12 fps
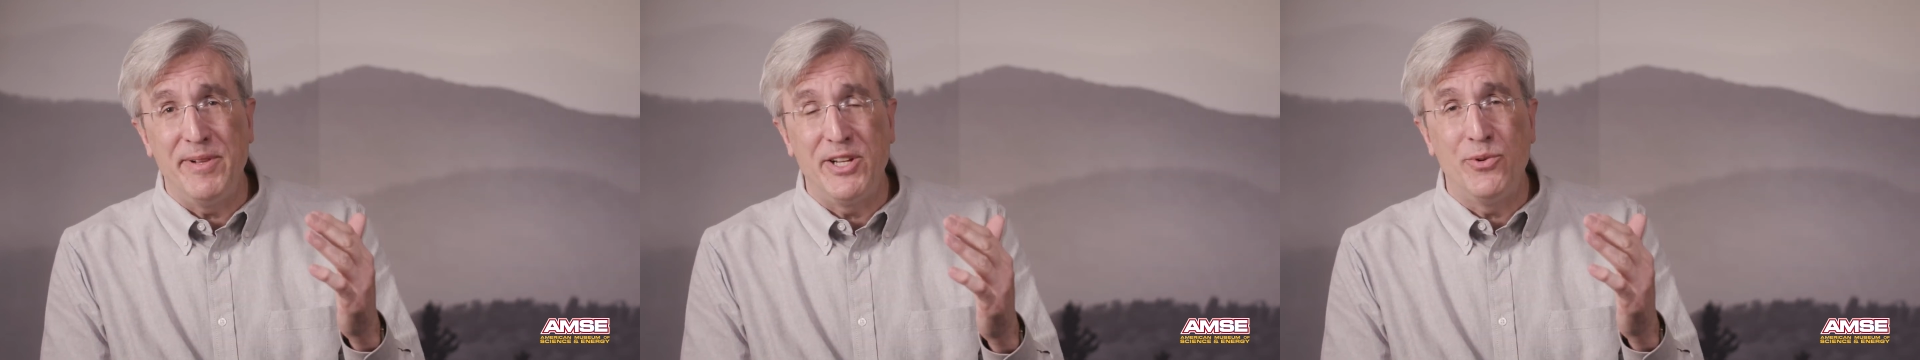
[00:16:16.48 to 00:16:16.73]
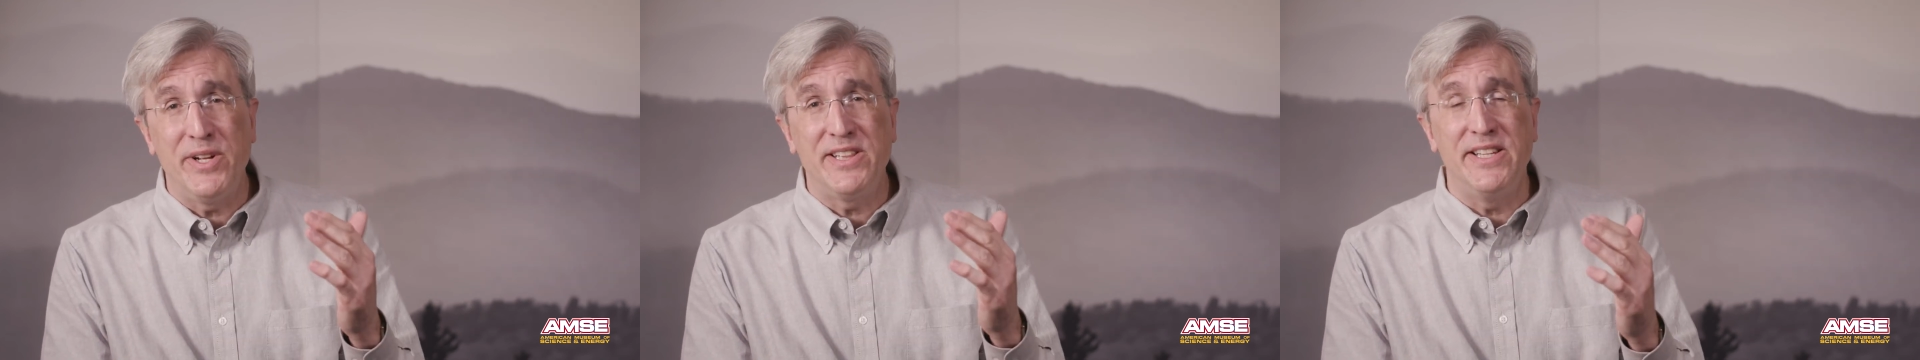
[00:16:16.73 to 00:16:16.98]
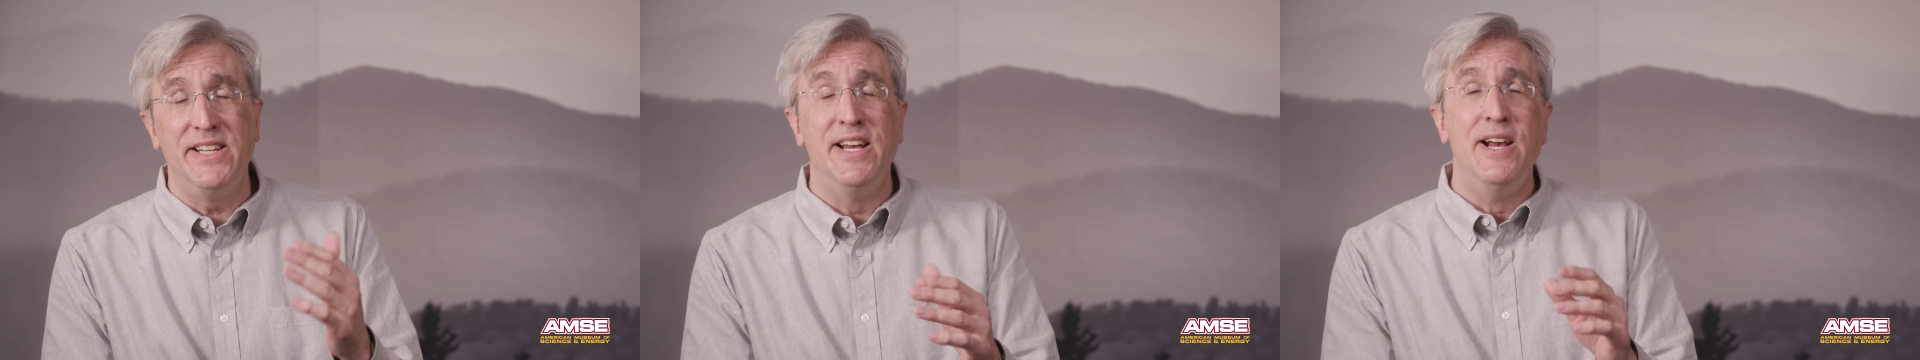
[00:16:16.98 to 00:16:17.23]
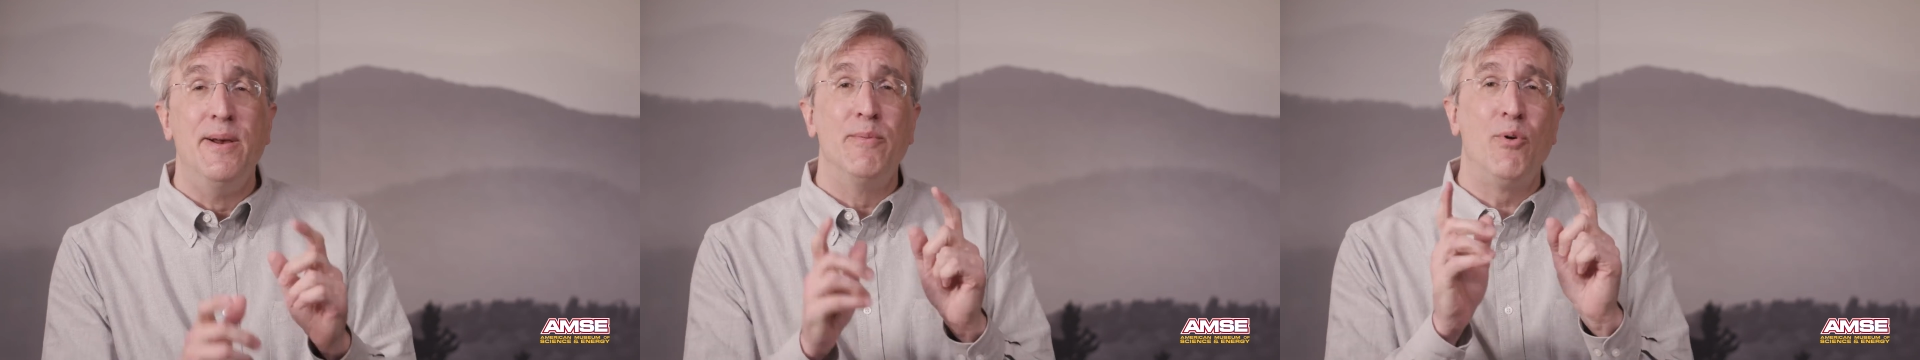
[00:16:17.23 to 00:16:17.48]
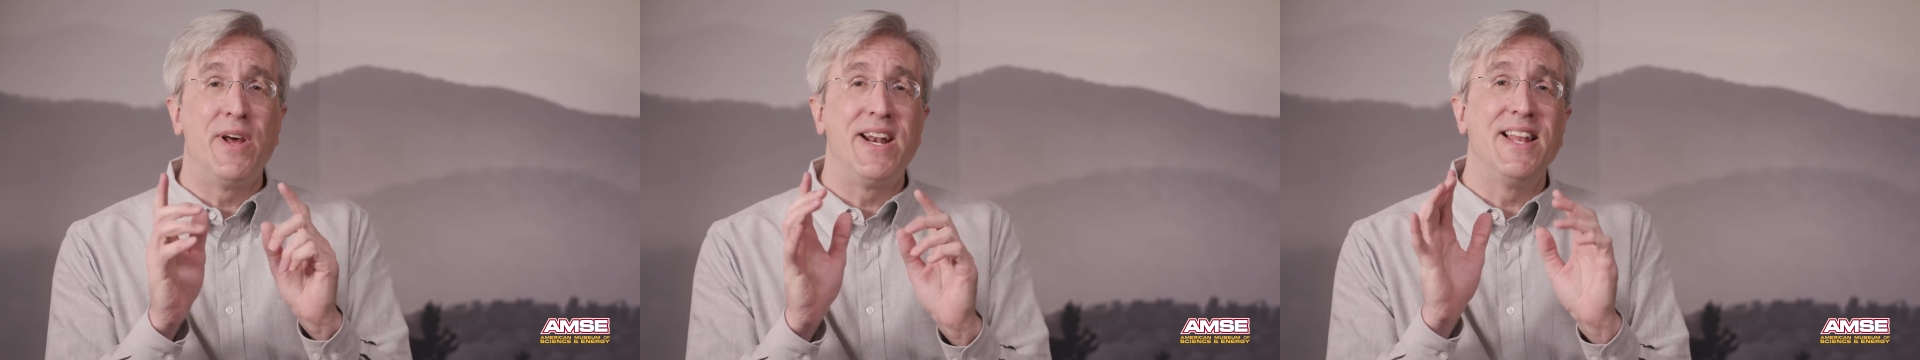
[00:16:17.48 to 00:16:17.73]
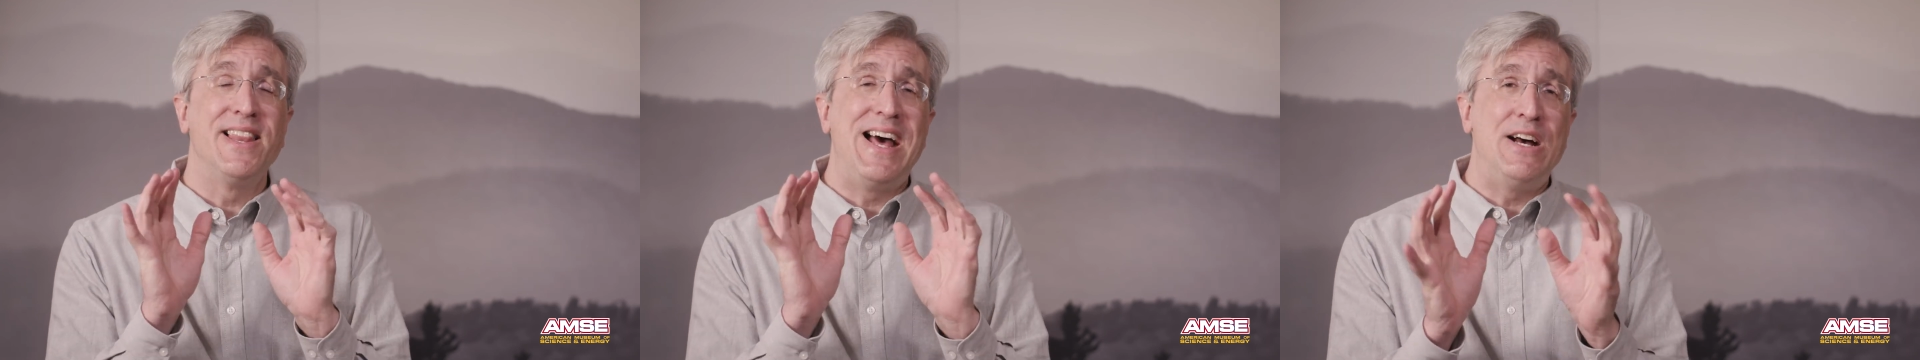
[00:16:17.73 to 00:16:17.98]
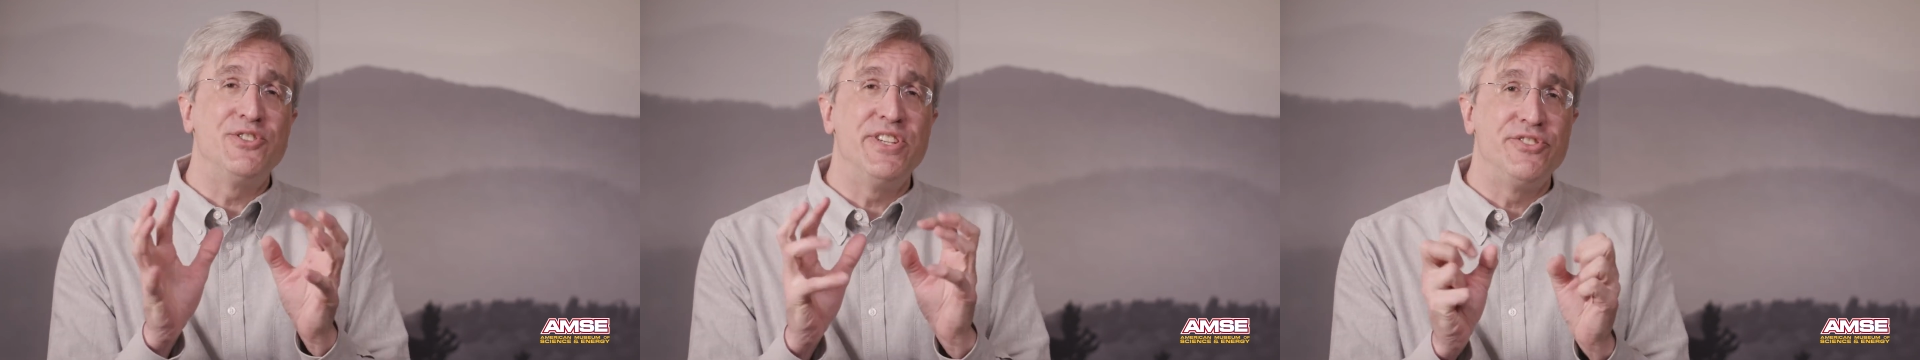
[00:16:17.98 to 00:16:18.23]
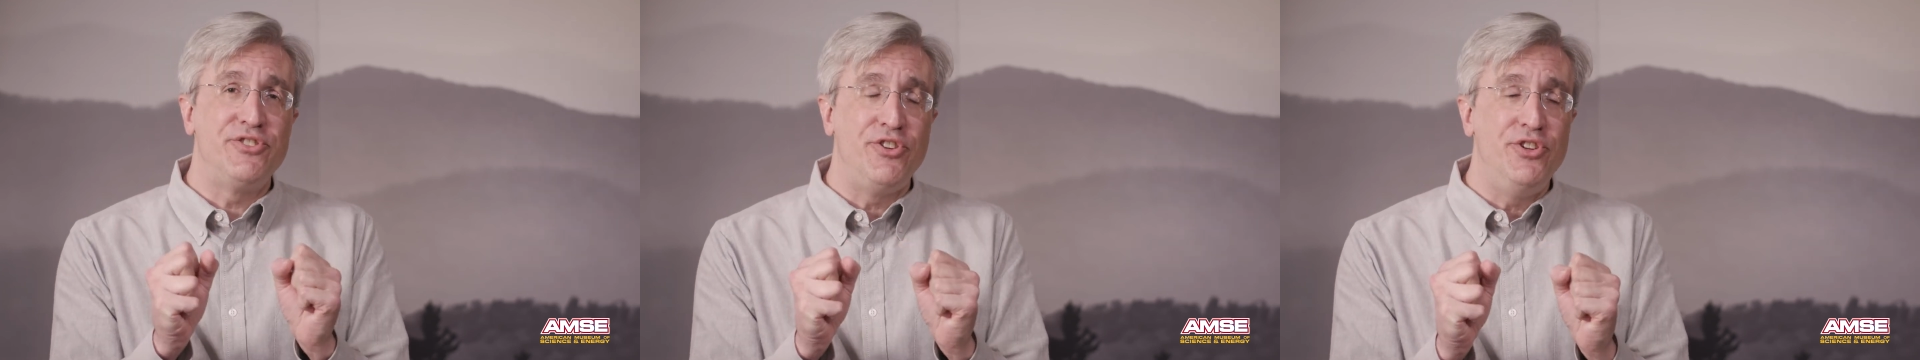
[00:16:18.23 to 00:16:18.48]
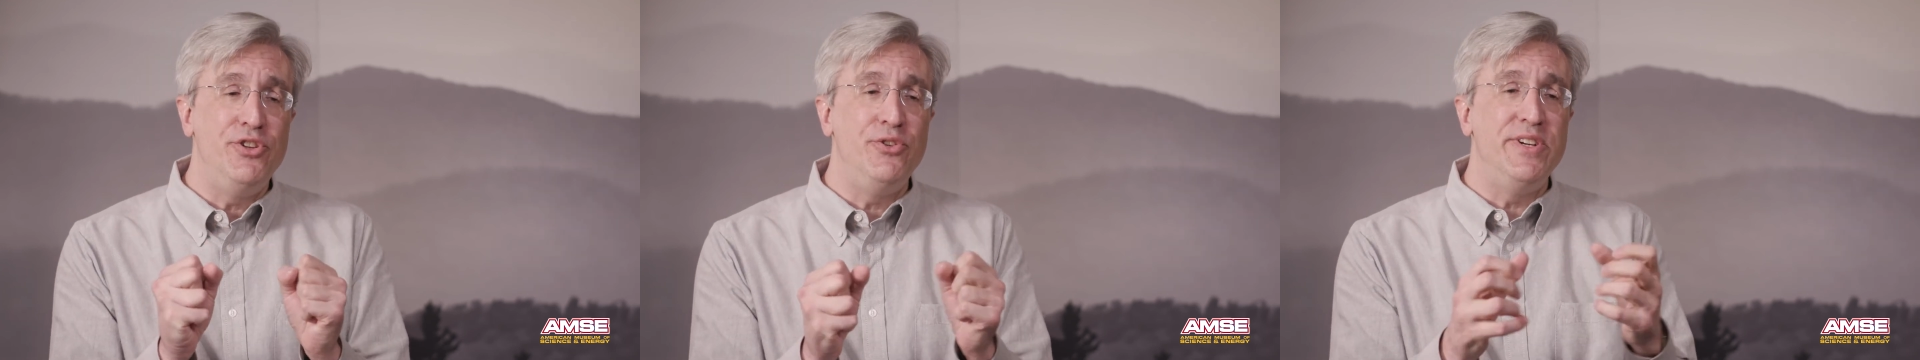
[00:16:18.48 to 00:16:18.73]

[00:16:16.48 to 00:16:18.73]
quickly. What it allows us to do